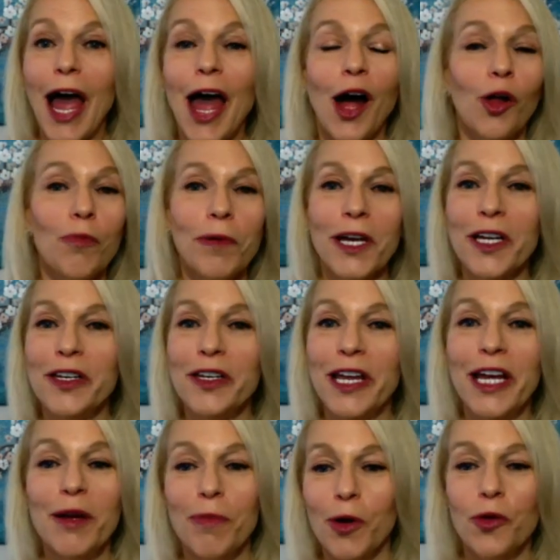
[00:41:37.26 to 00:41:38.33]
helping a
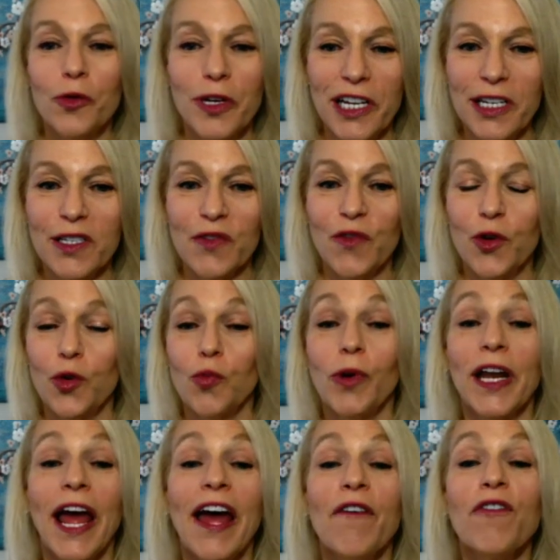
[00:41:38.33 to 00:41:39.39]
neighbor who needs food,
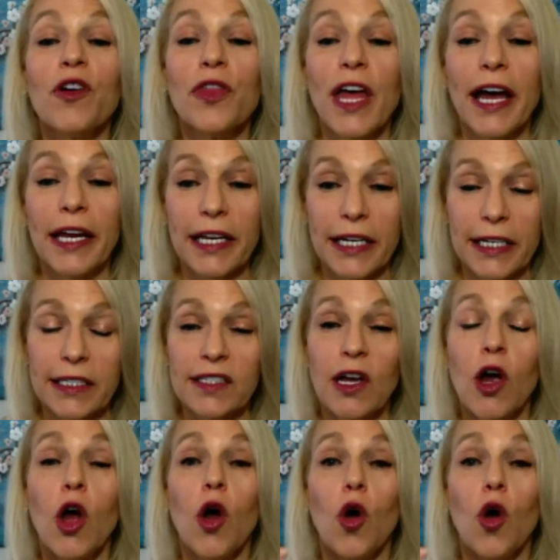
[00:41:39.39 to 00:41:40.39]
whatever that is.